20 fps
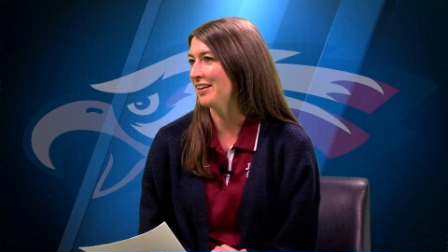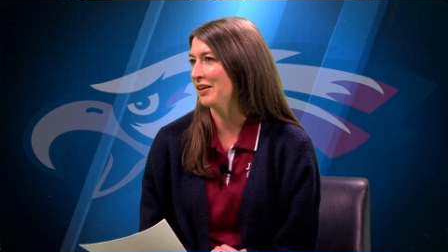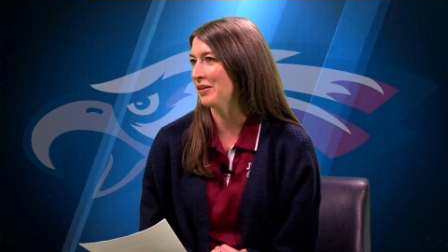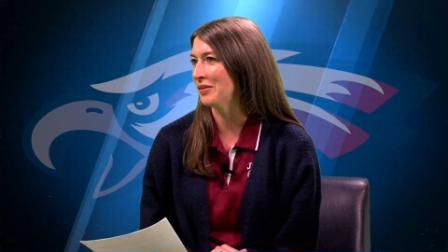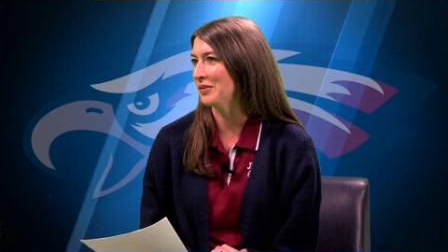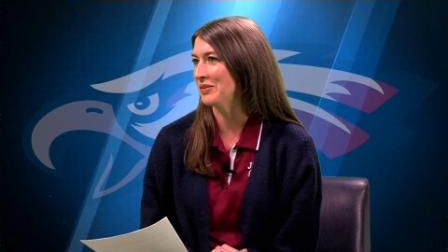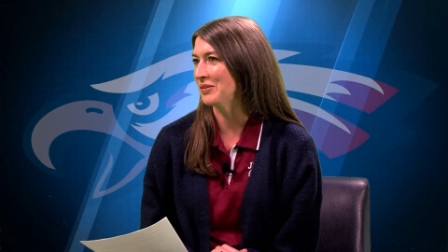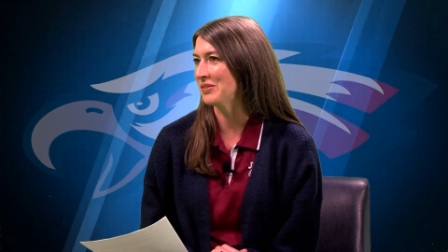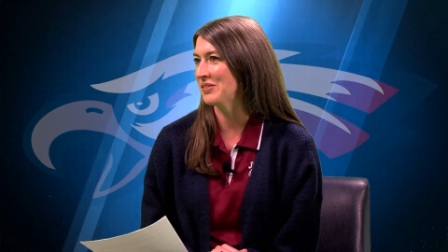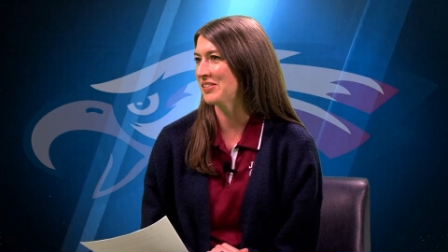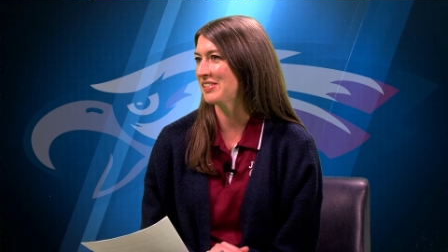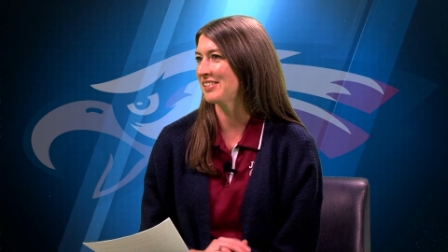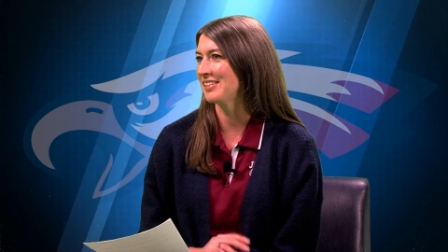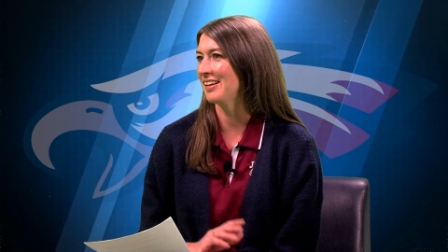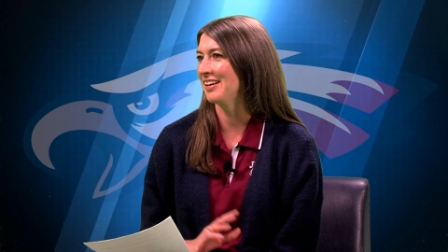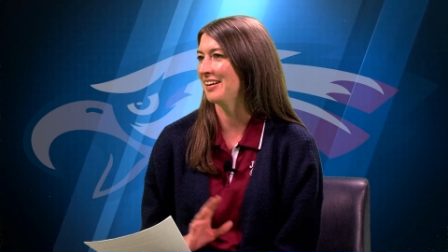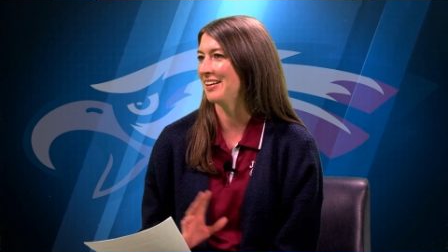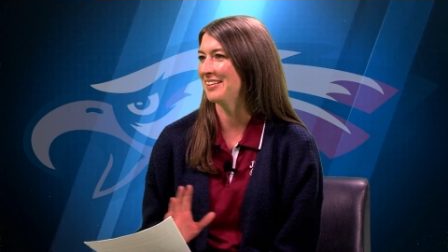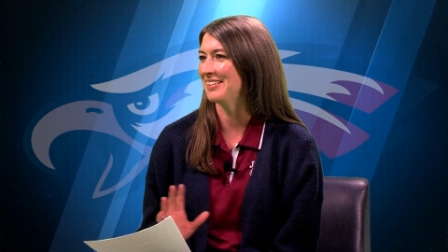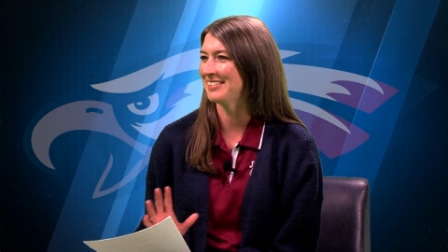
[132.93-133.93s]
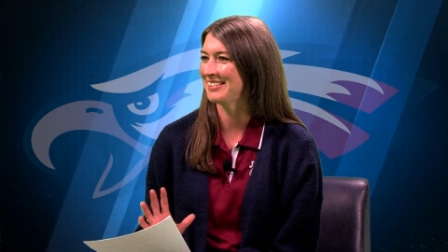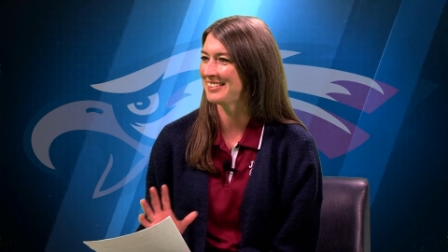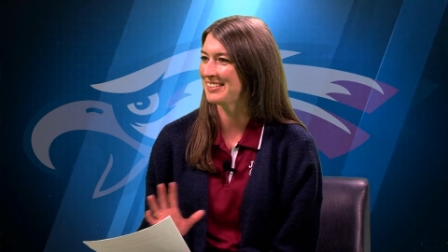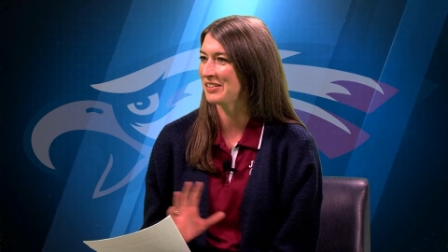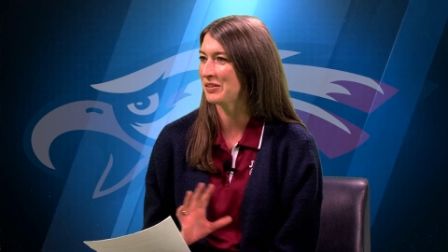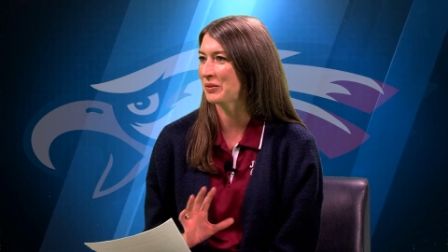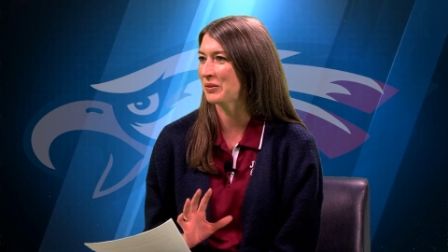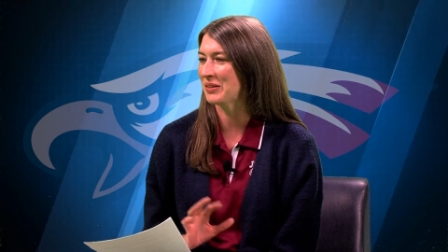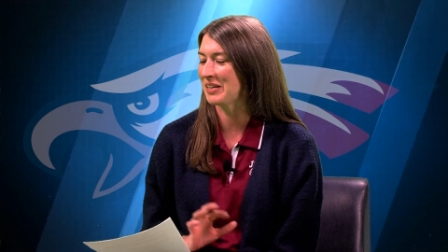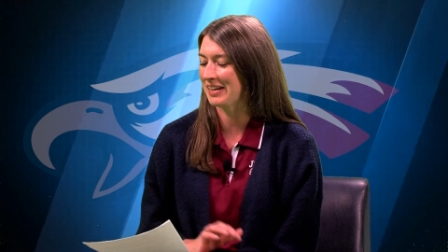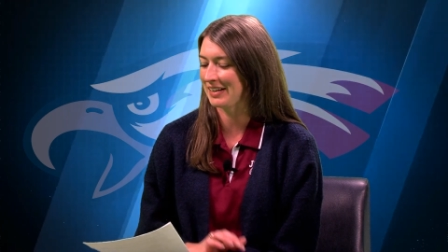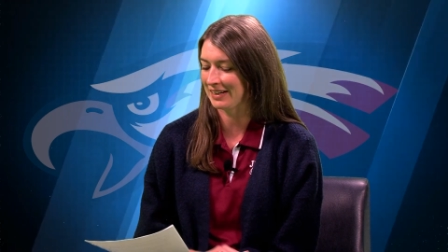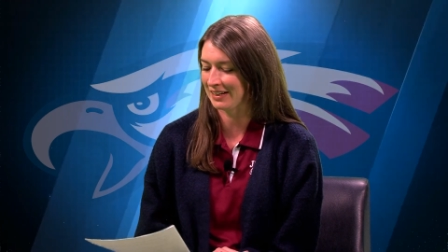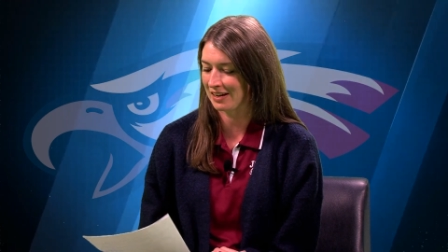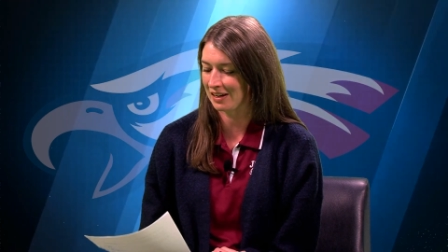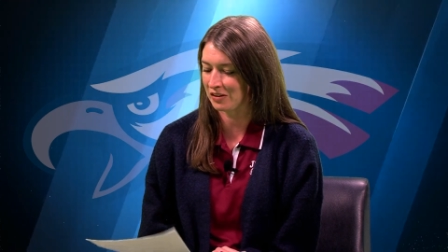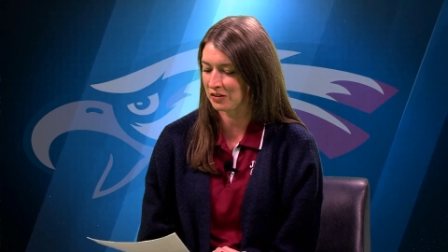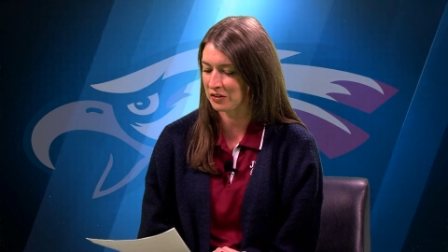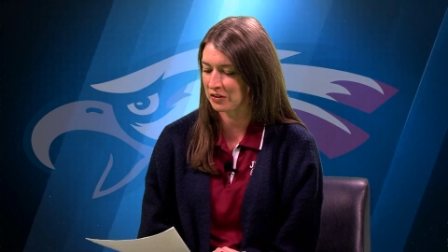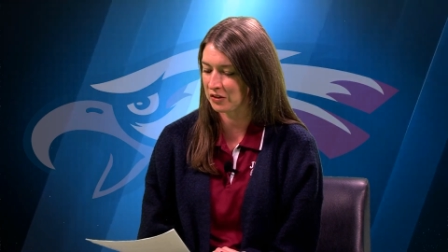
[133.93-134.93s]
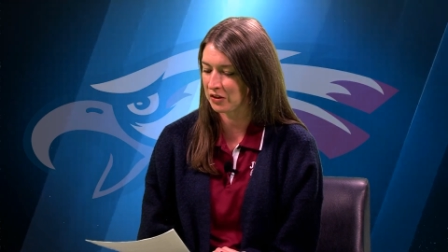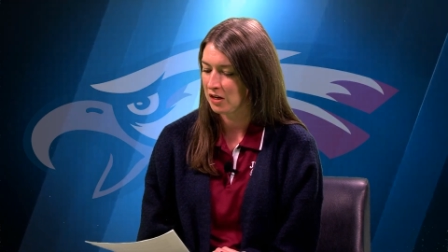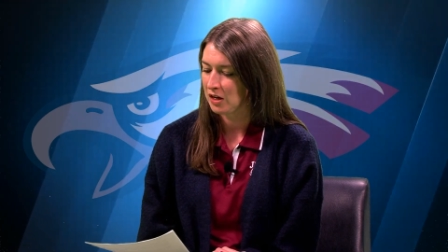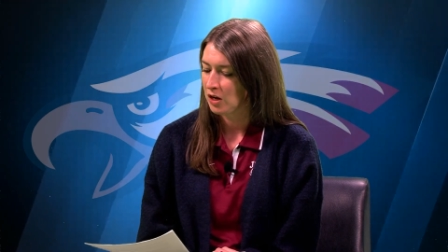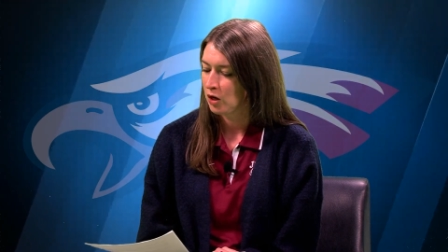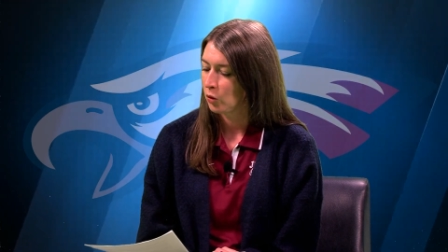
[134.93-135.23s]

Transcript: others to create a calendar.